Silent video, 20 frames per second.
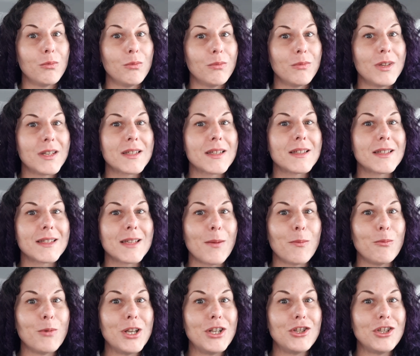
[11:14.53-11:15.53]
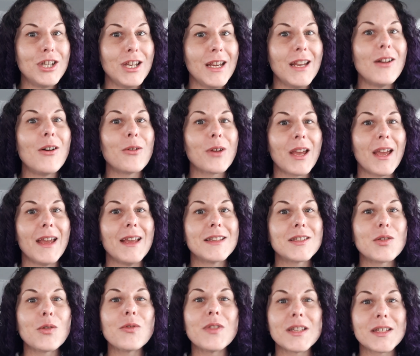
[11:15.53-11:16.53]
This is something we cheat. Okay,
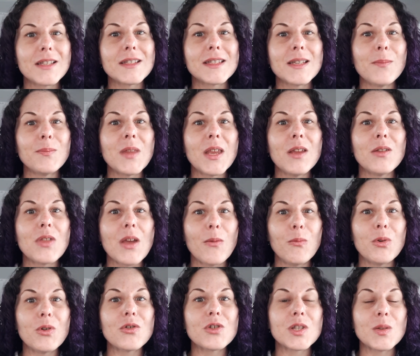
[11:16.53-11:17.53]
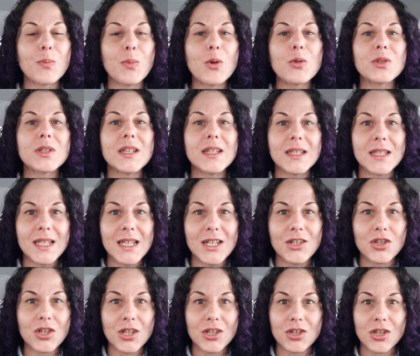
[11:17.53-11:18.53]
so this is something that we're supposed to
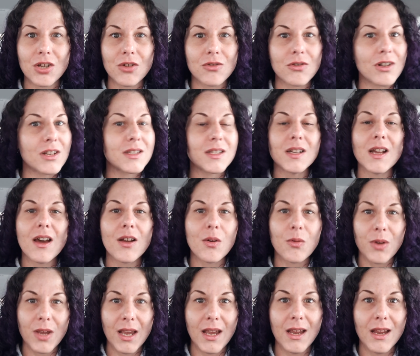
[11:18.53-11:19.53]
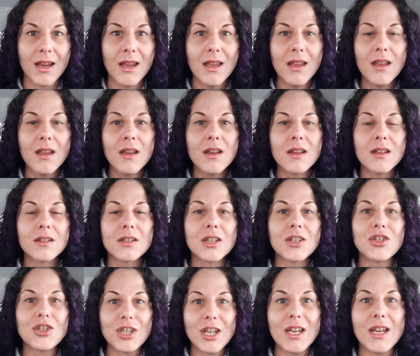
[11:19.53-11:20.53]
teach the children. It's not okay to
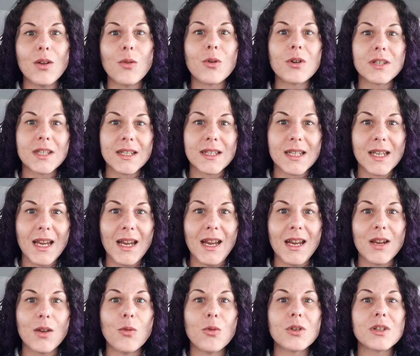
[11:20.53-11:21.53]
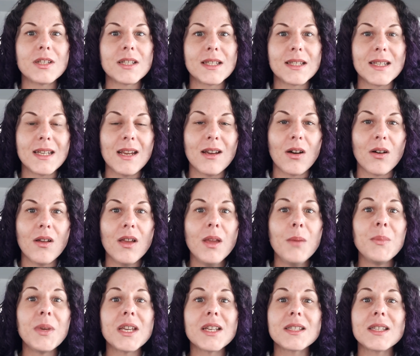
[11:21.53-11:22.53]
cheat or to take or to steal,
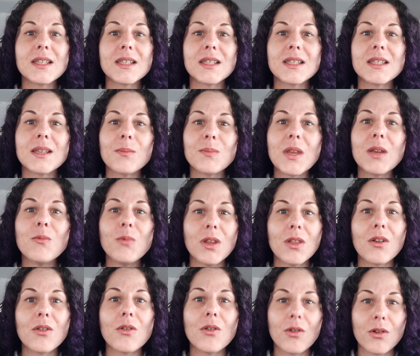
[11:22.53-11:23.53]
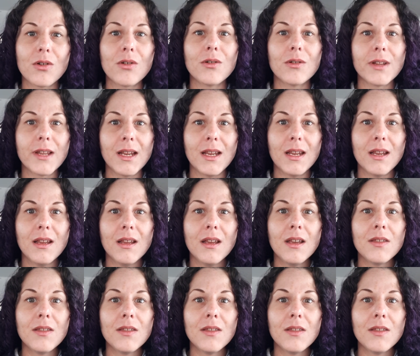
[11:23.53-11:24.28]
because this is something we learn early.